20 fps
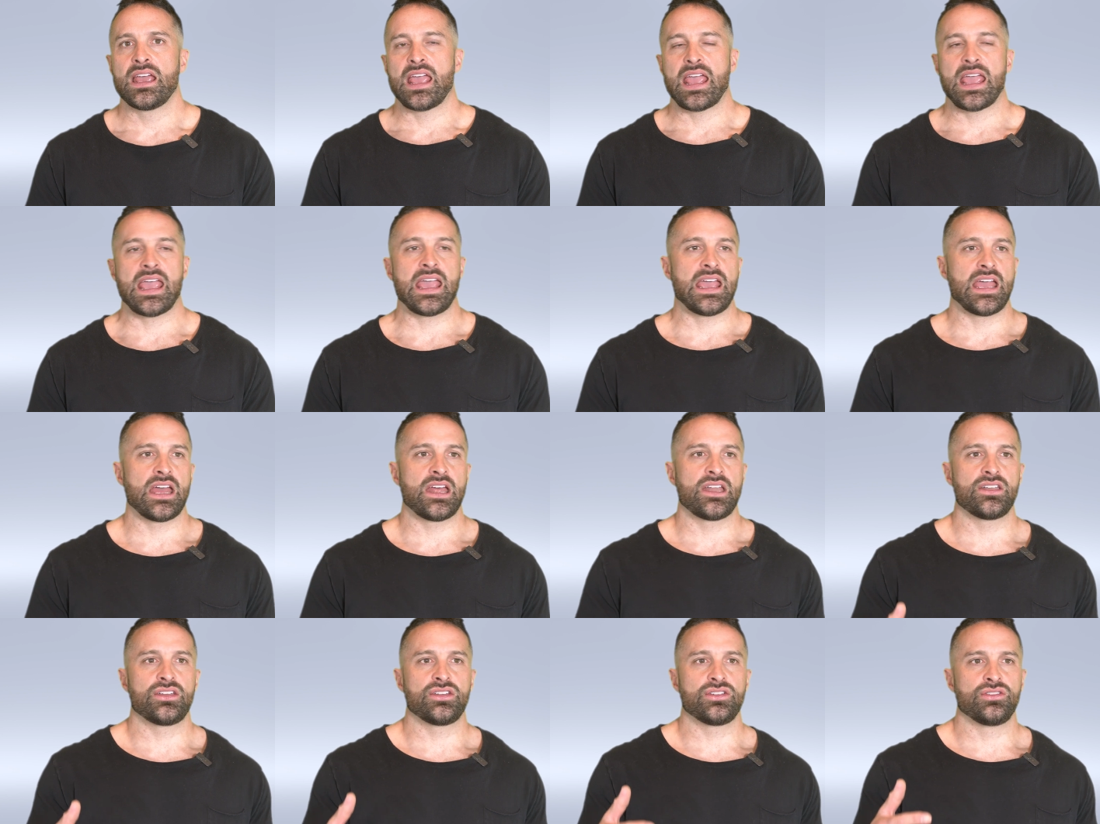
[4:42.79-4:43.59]

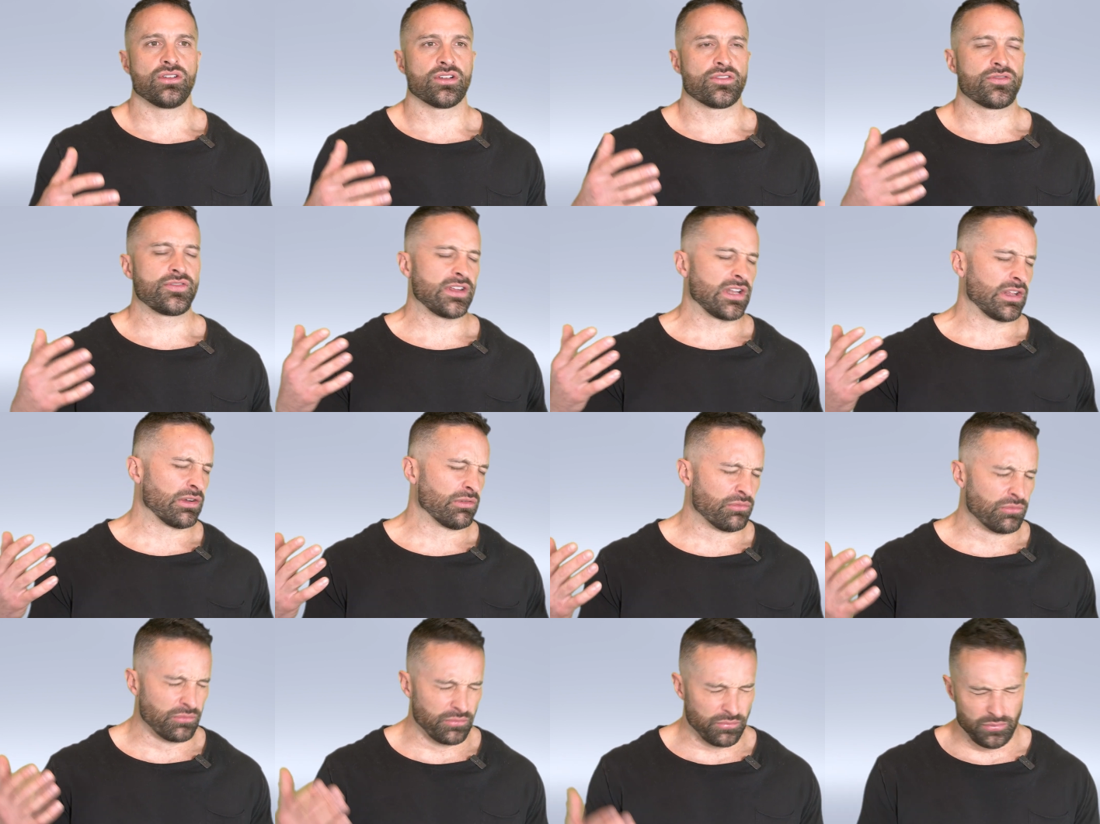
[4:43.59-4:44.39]
and you're feeling
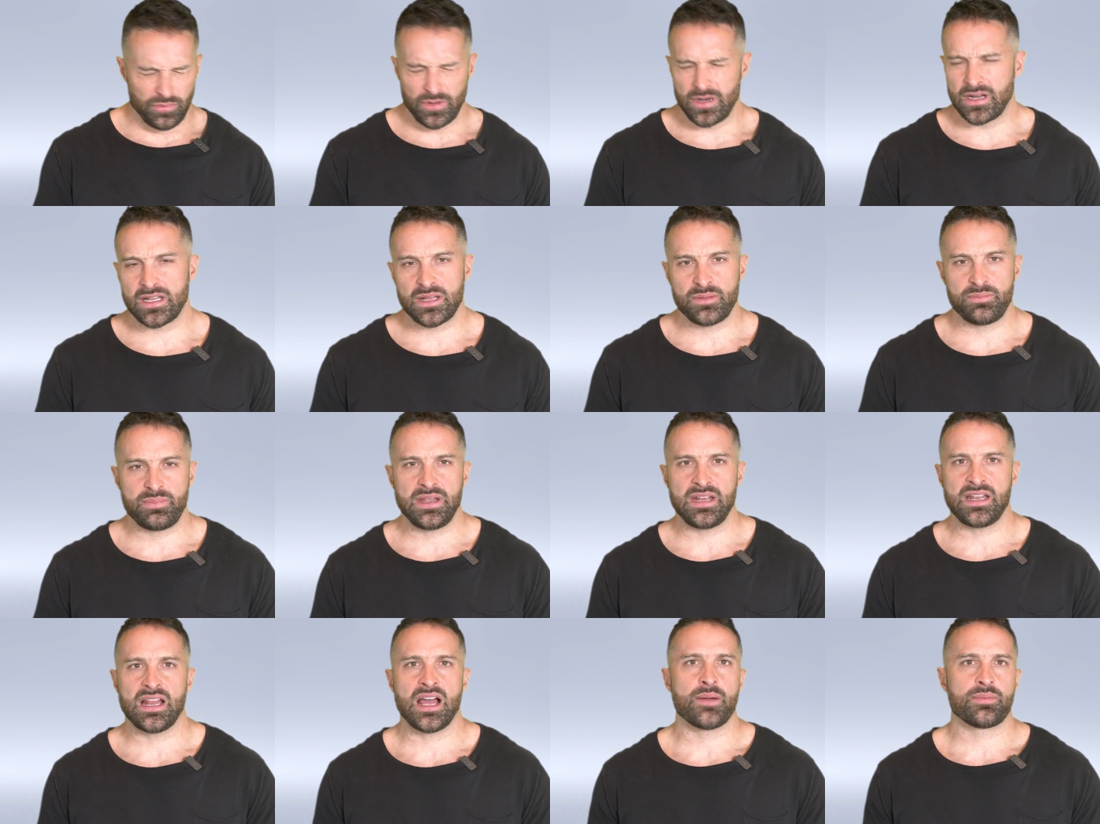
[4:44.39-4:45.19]
really
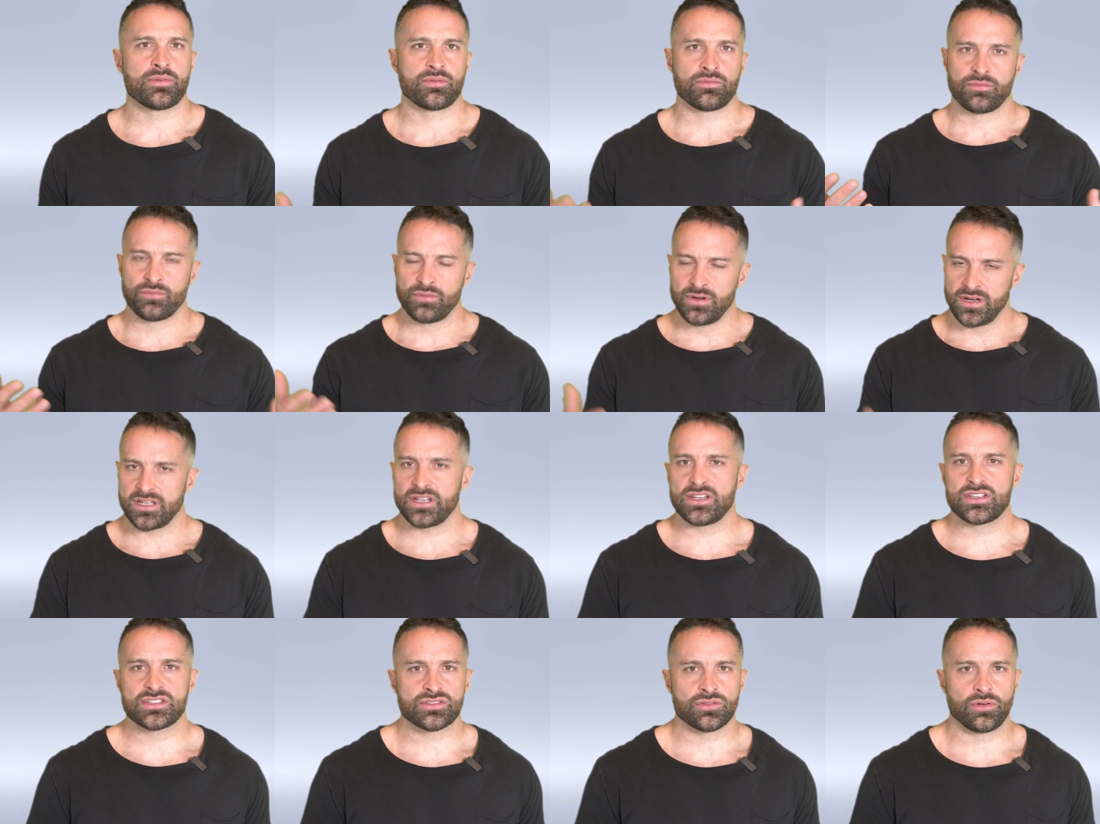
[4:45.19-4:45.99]
beat up,
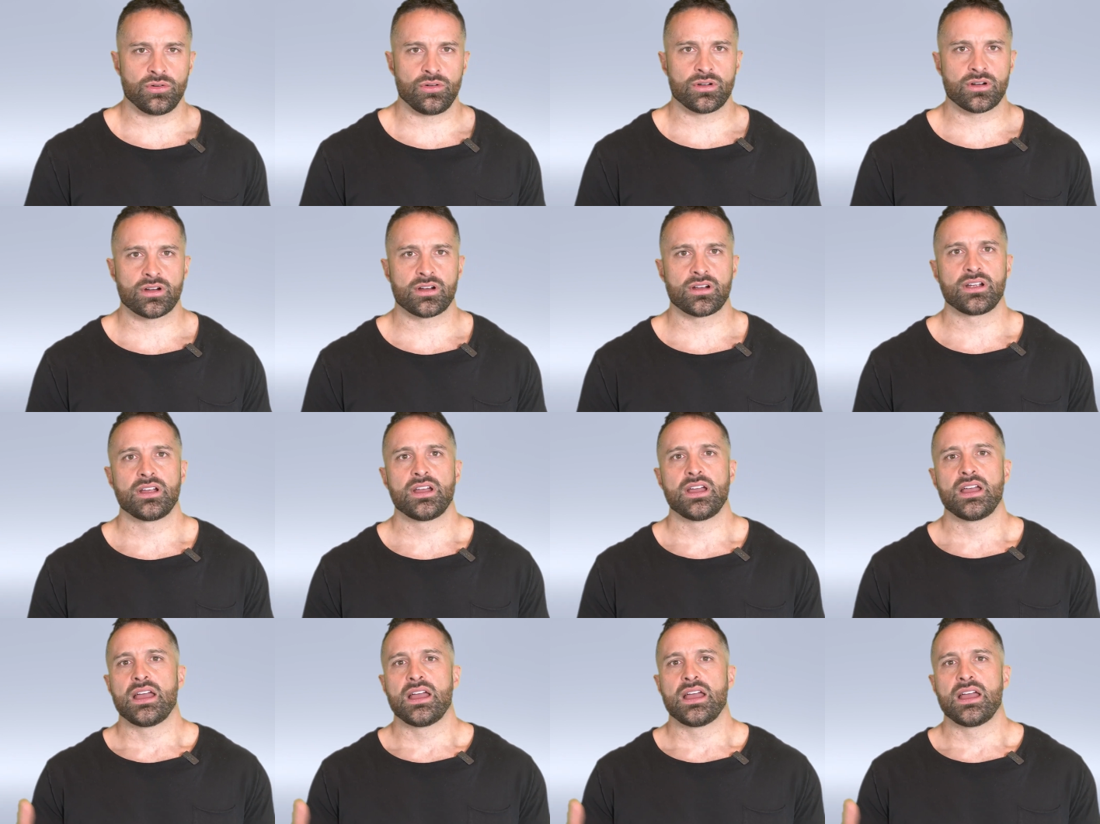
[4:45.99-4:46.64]
really sore,